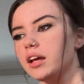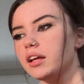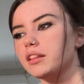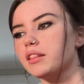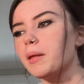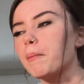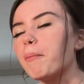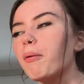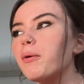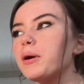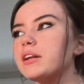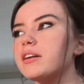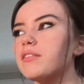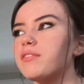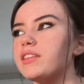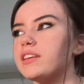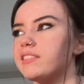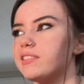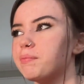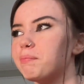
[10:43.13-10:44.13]
The point
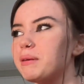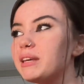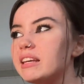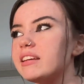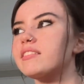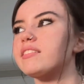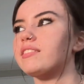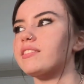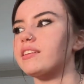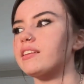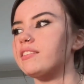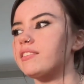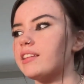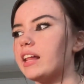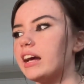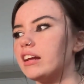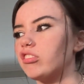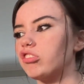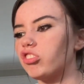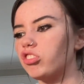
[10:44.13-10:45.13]
of this piece is
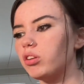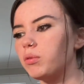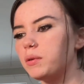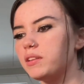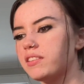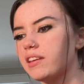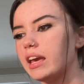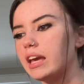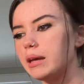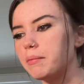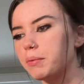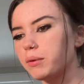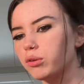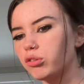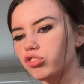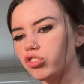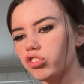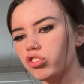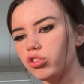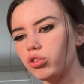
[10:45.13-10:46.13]
that she was able
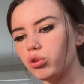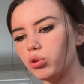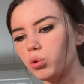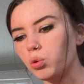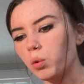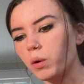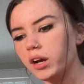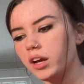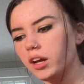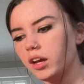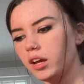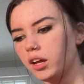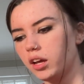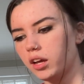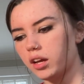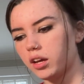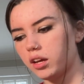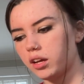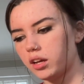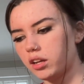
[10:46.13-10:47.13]
to
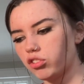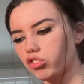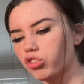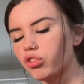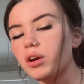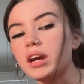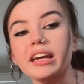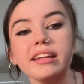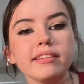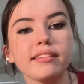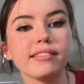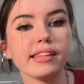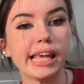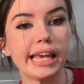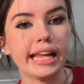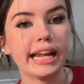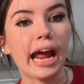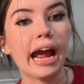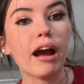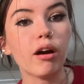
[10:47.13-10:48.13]

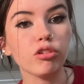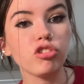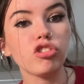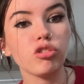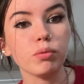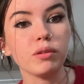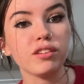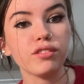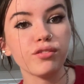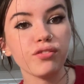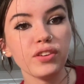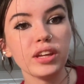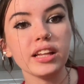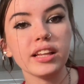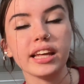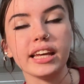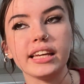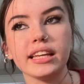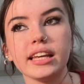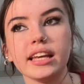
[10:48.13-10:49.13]
translate how she was
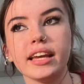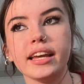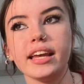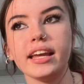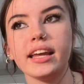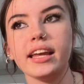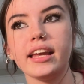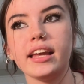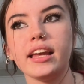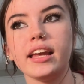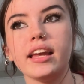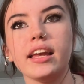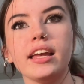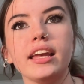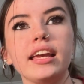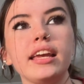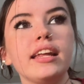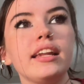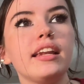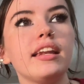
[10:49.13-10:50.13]
feeling
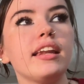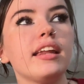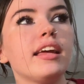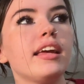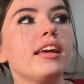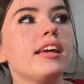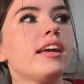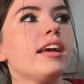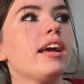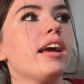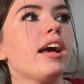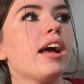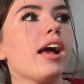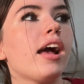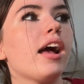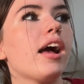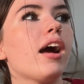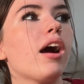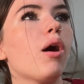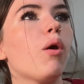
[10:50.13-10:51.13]
in
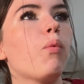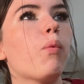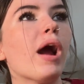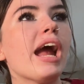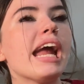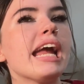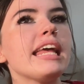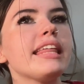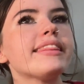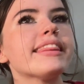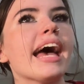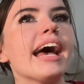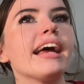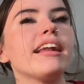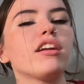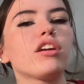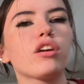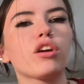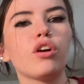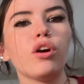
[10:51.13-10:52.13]
a way
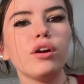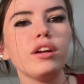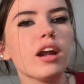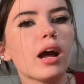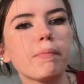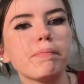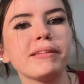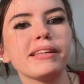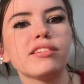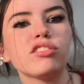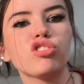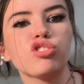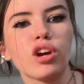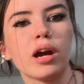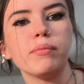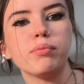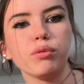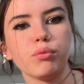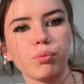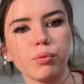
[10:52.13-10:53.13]
that could not be
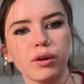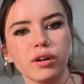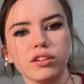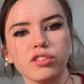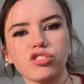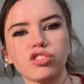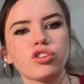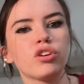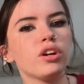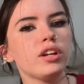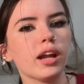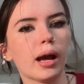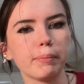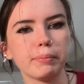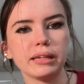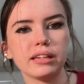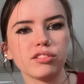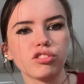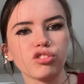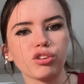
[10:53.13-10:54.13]
described with words, could not
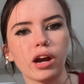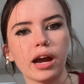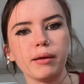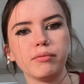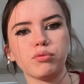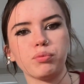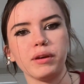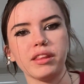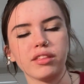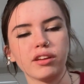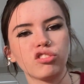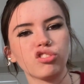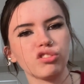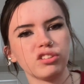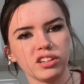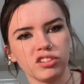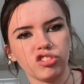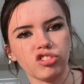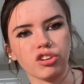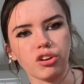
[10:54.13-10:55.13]
be described with a
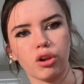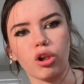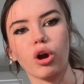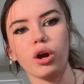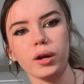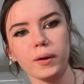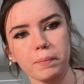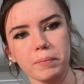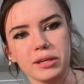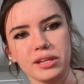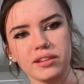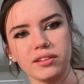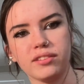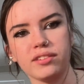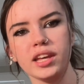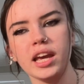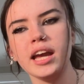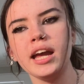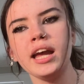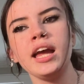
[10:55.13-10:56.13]
traditional art piece.